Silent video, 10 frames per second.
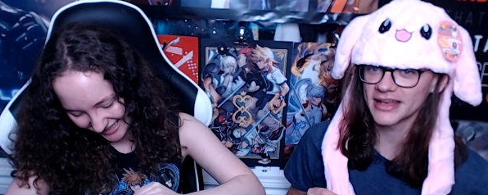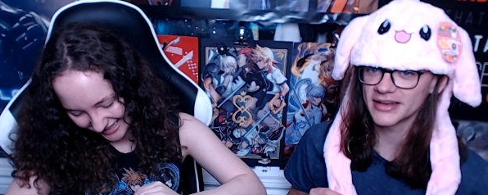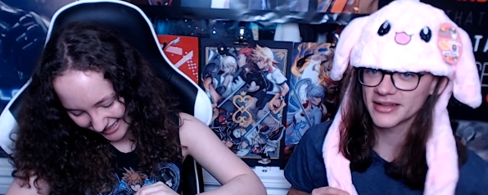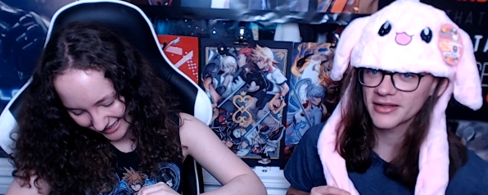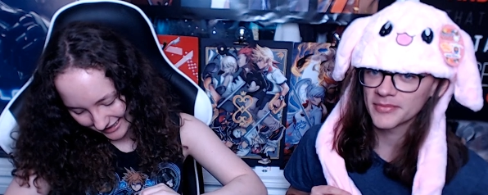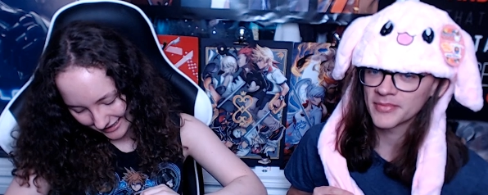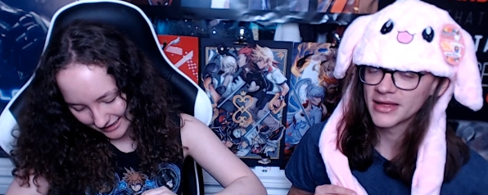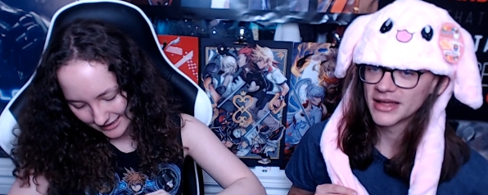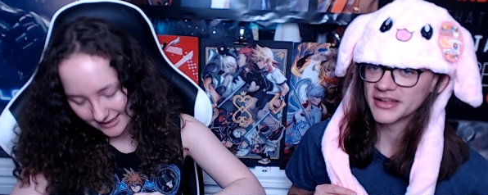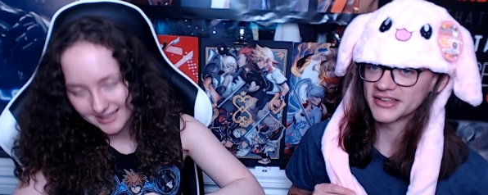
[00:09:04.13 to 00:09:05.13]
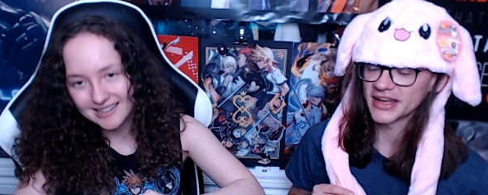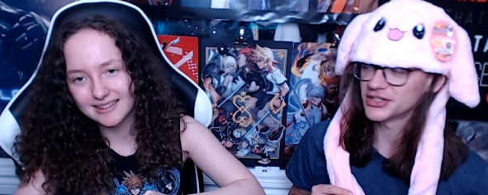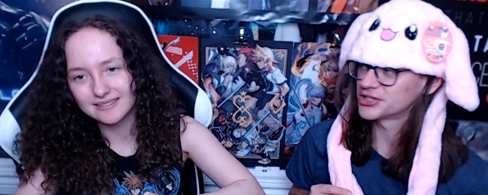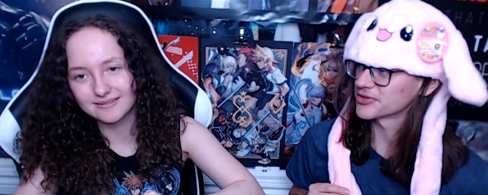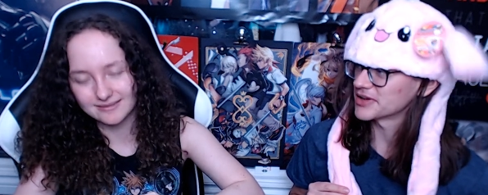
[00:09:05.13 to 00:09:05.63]
Speaker 1: into
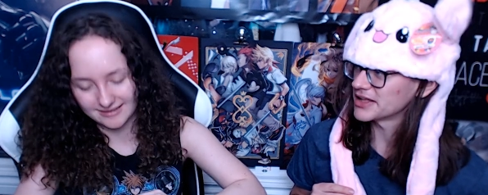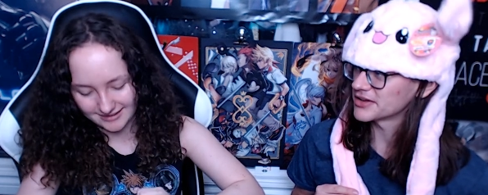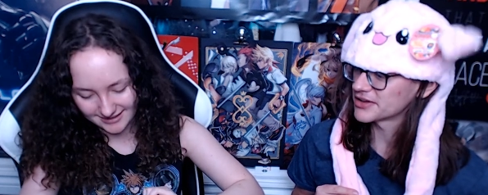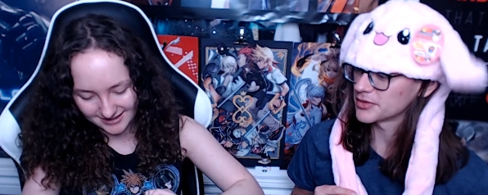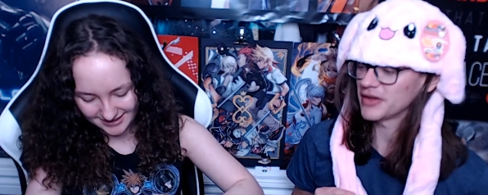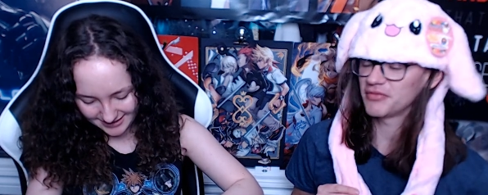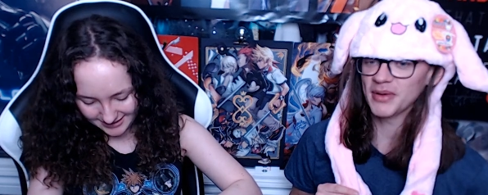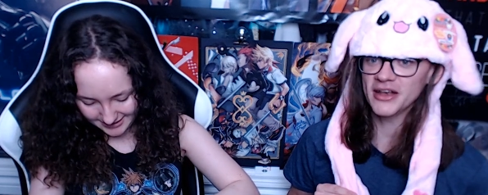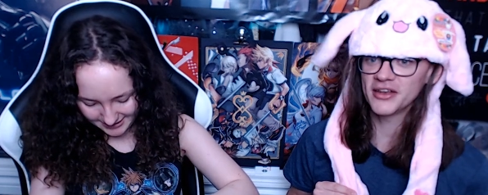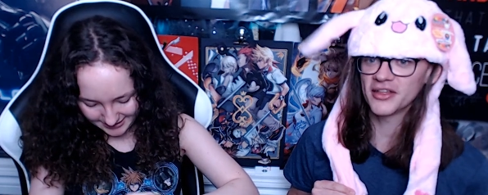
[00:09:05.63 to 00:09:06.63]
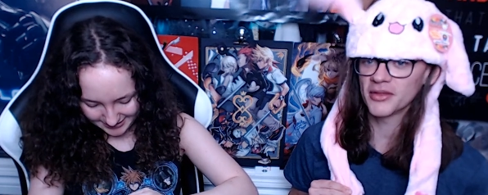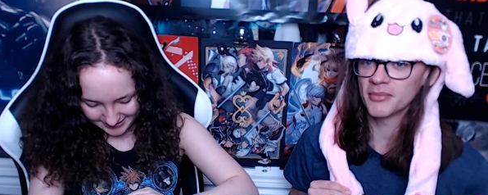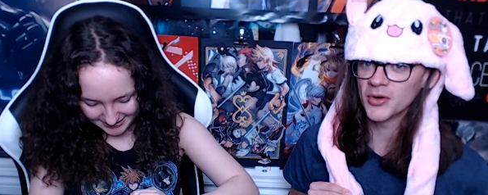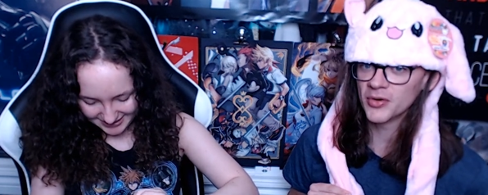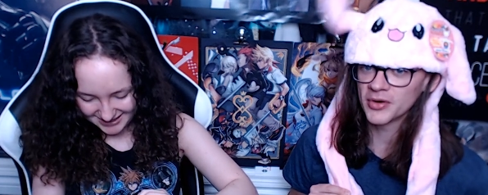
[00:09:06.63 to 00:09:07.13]
centuries. We've been to the
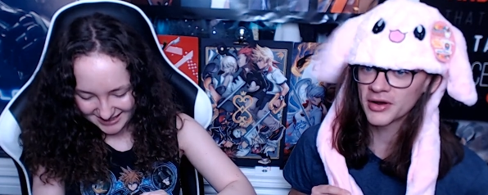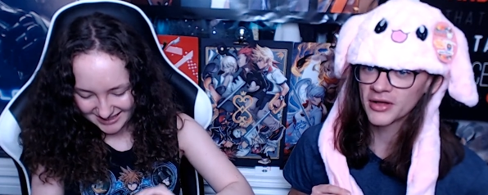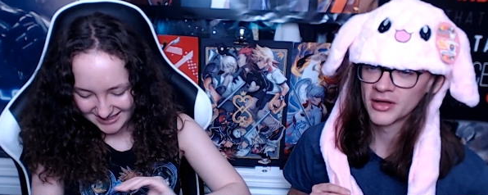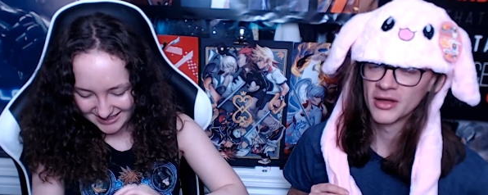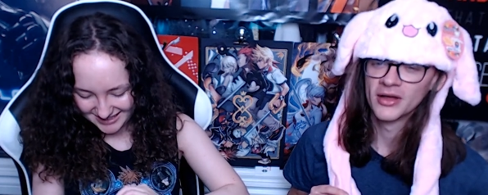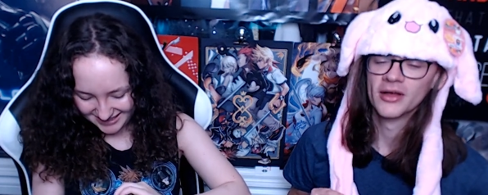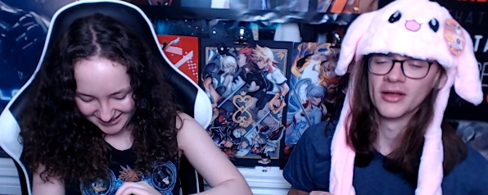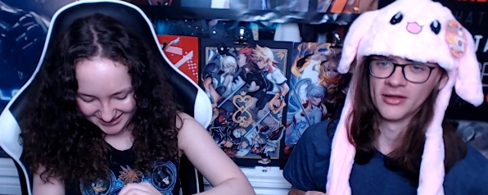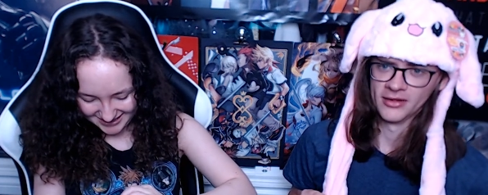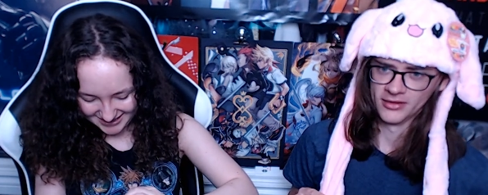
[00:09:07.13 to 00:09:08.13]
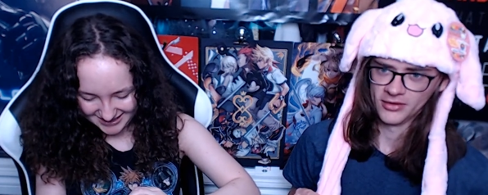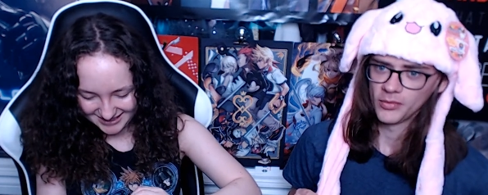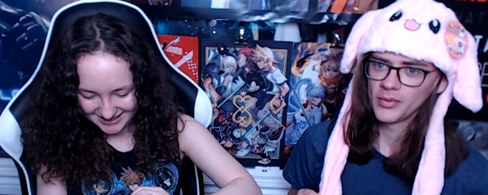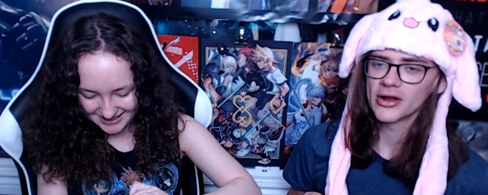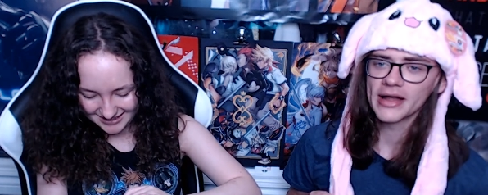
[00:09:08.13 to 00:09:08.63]
moon.
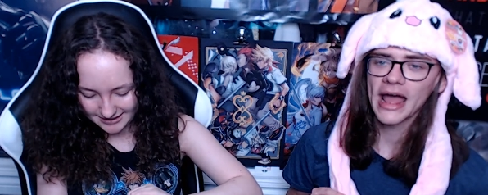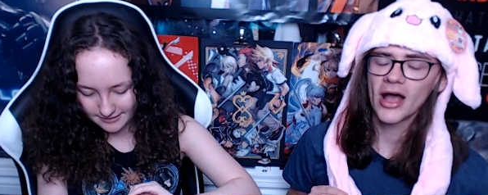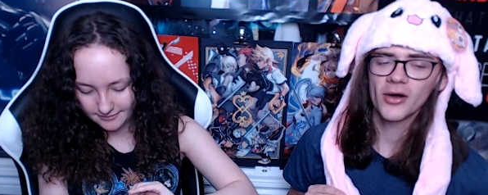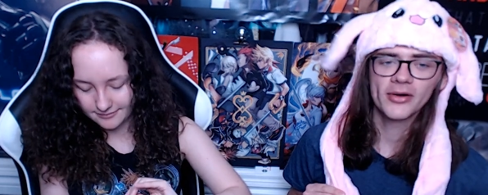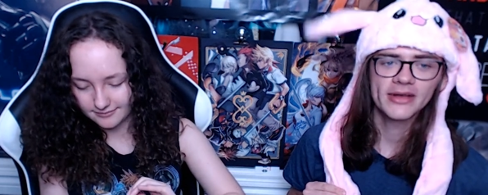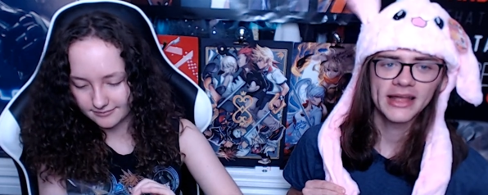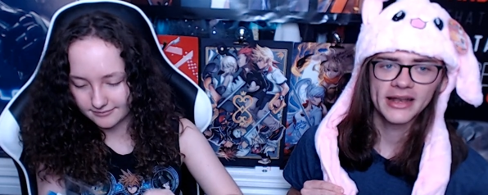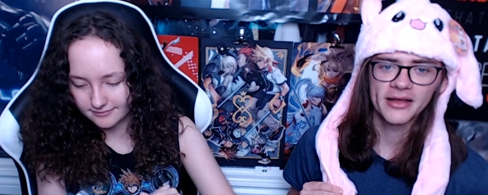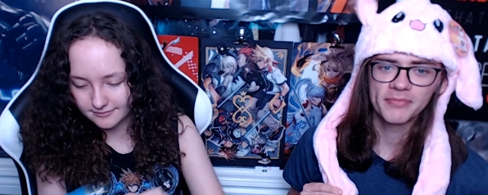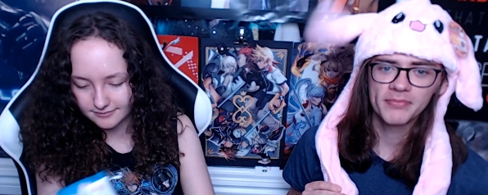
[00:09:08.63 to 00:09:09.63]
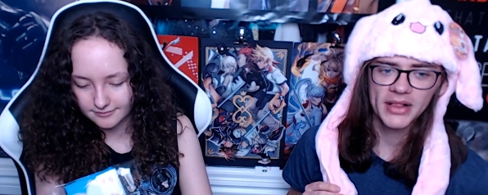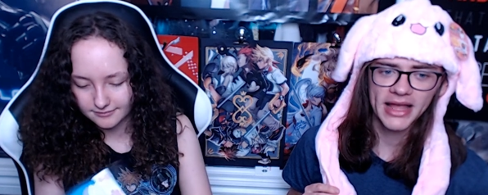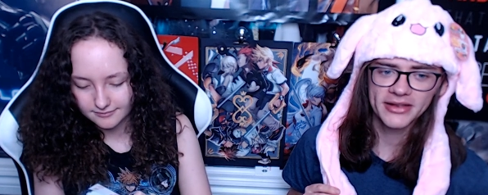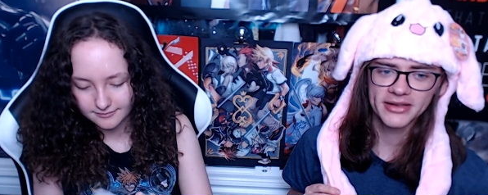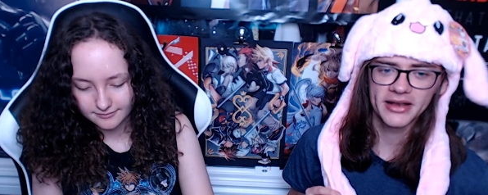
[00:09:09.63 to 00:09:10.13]
We are now in a
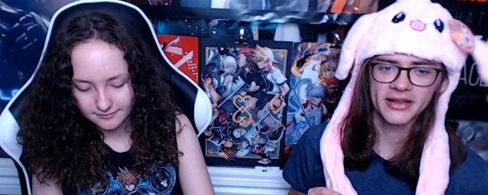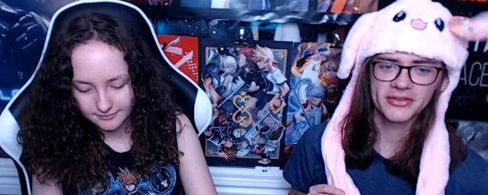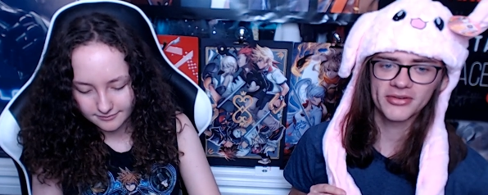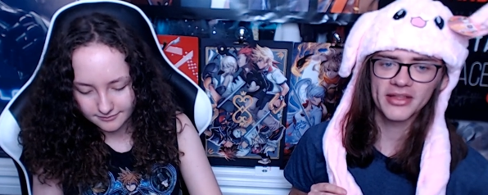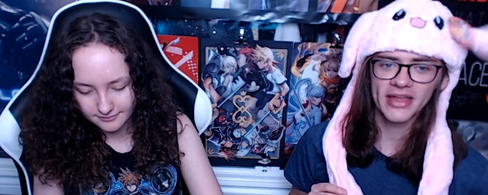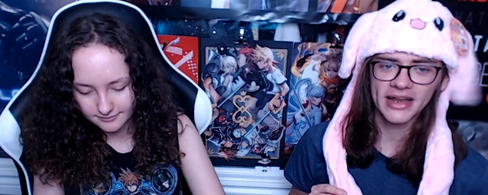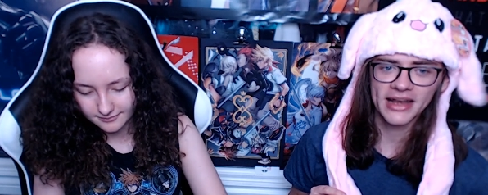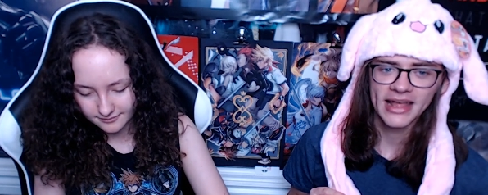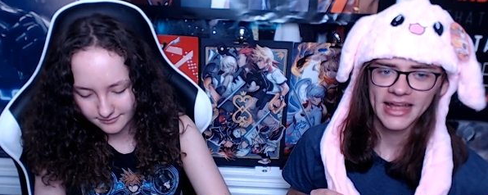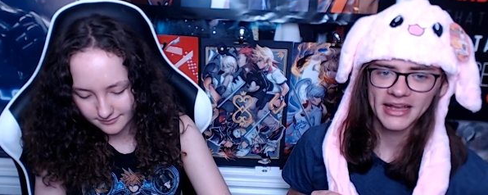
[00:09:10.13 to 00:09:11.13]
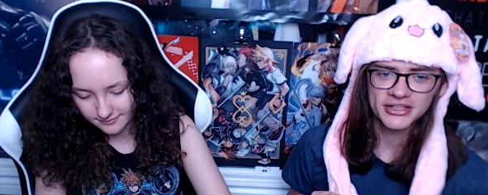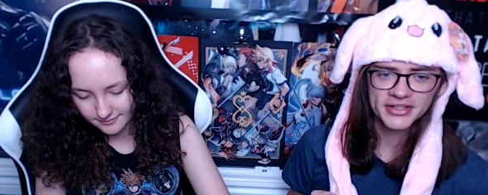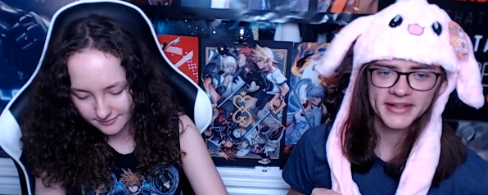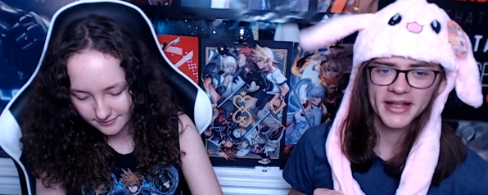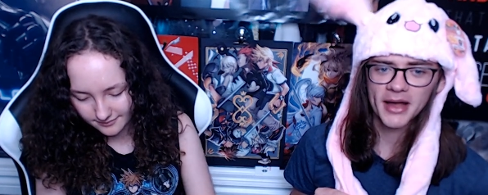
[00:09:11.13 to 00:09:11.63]
place in history that in just
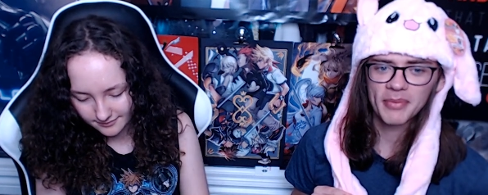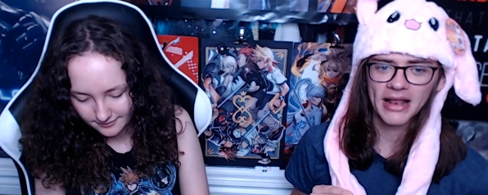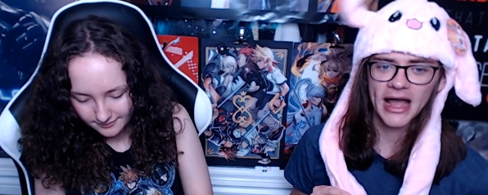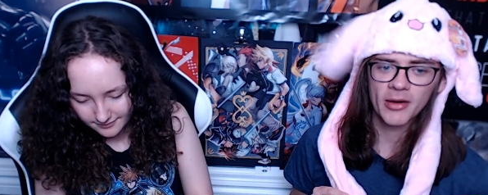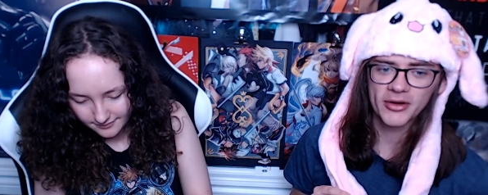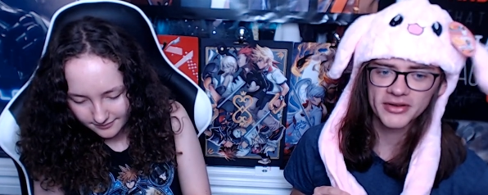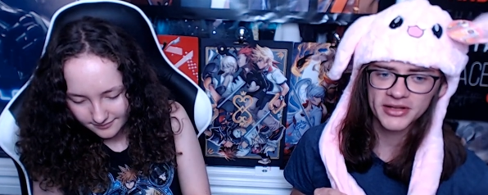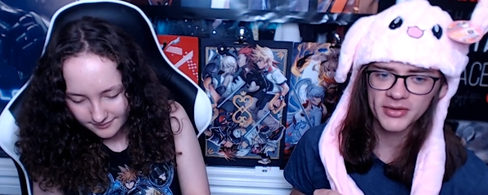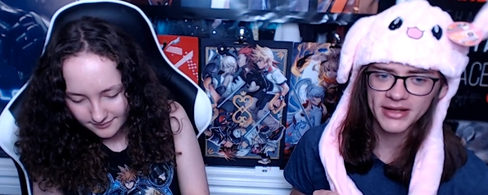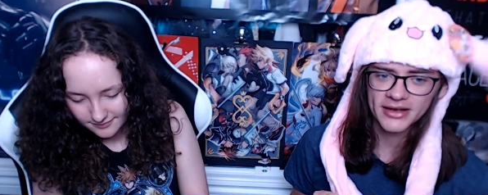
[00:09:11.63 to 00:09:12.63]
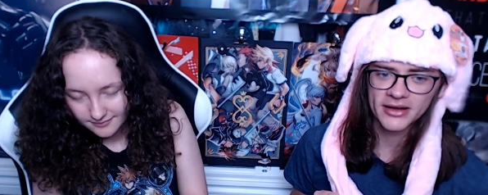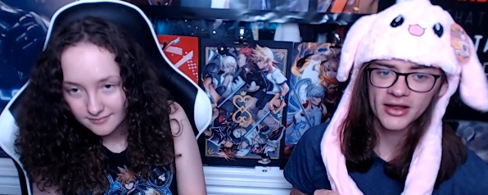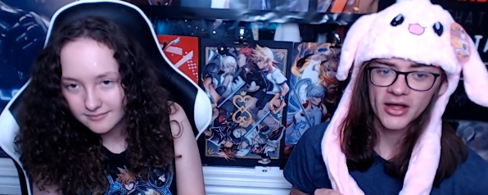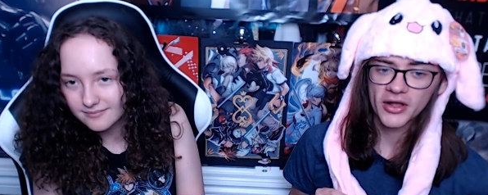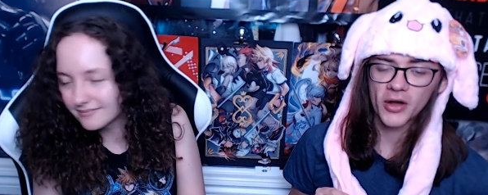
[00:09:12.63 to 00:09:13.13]
a couple hours you can
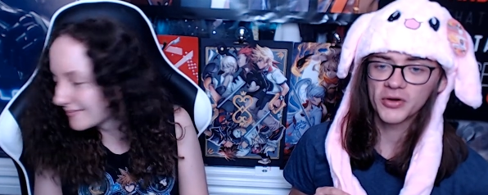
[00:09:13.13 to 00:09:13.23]
go